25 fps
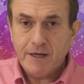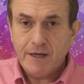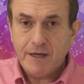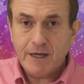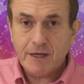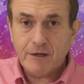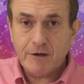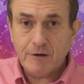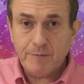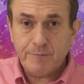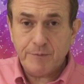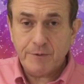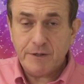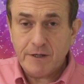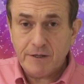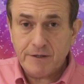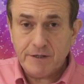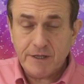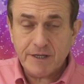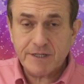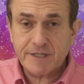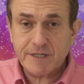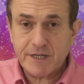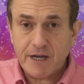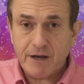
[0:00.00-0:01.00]
it could be in
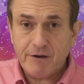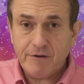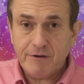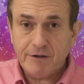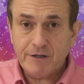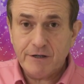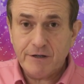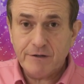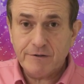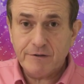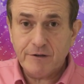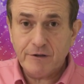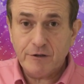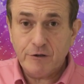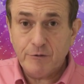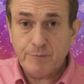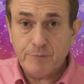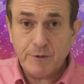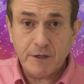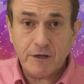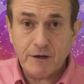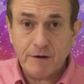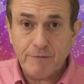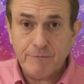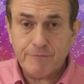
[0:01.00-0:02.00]
this area that you
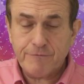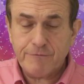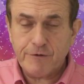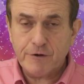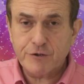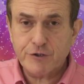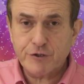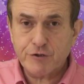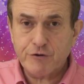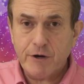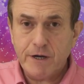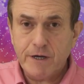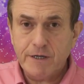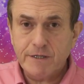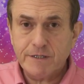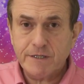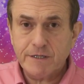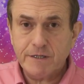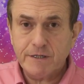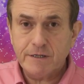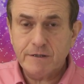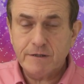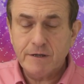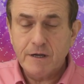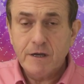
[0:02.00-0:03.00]
become
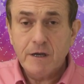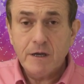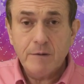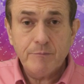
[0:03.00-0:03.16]
frustrated,